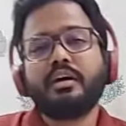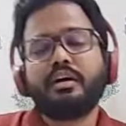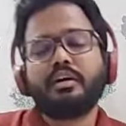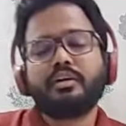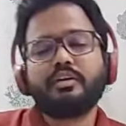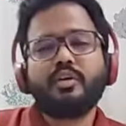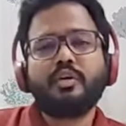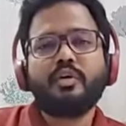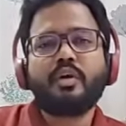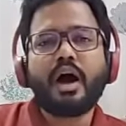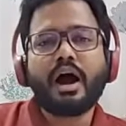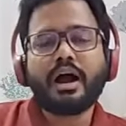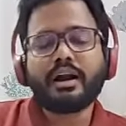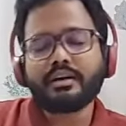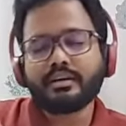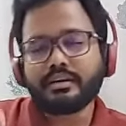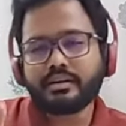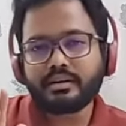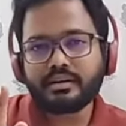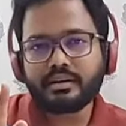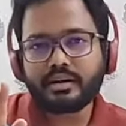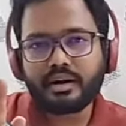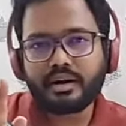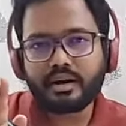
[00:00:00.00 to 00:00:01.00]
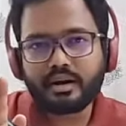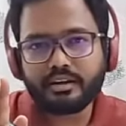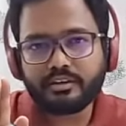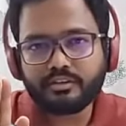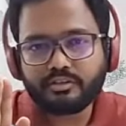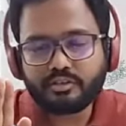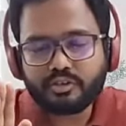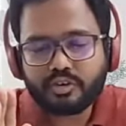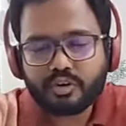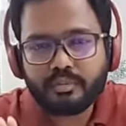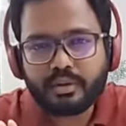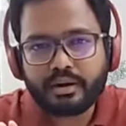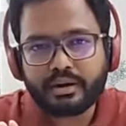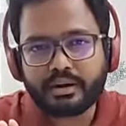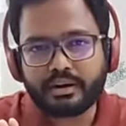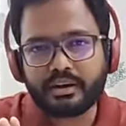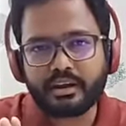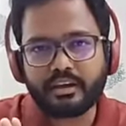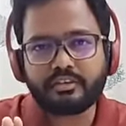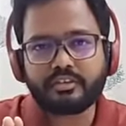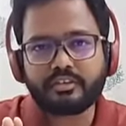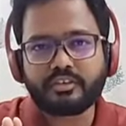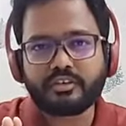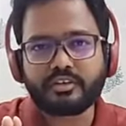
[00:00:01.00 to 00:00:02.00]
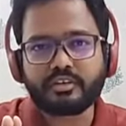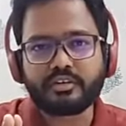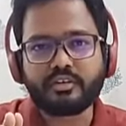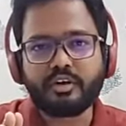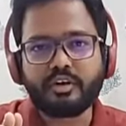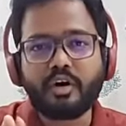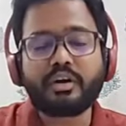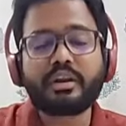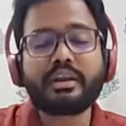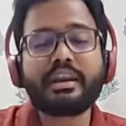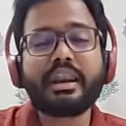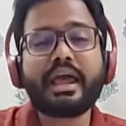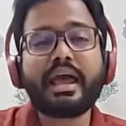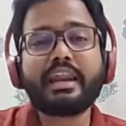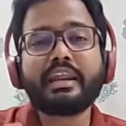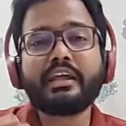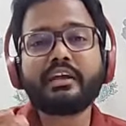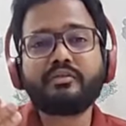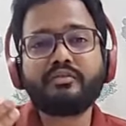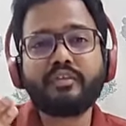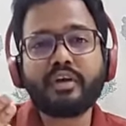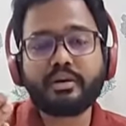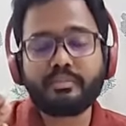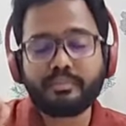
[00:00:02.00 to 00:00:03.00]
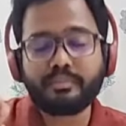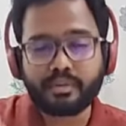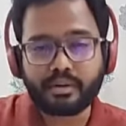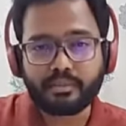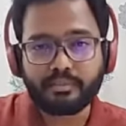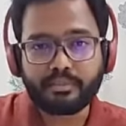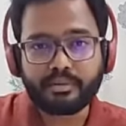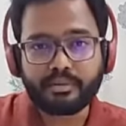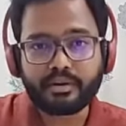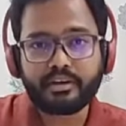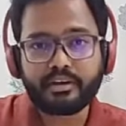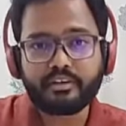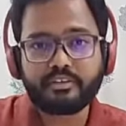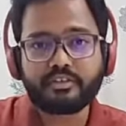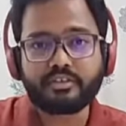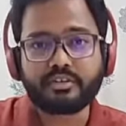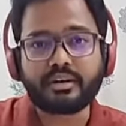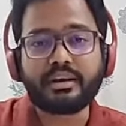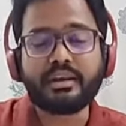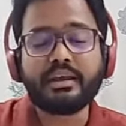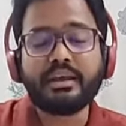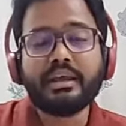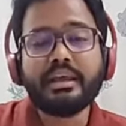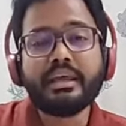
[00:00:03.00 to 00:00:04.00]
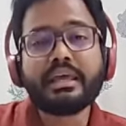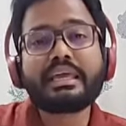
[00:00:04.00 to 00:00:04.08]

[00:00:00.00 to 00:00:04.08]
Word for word: you know, under instrumentation or inadequate preparation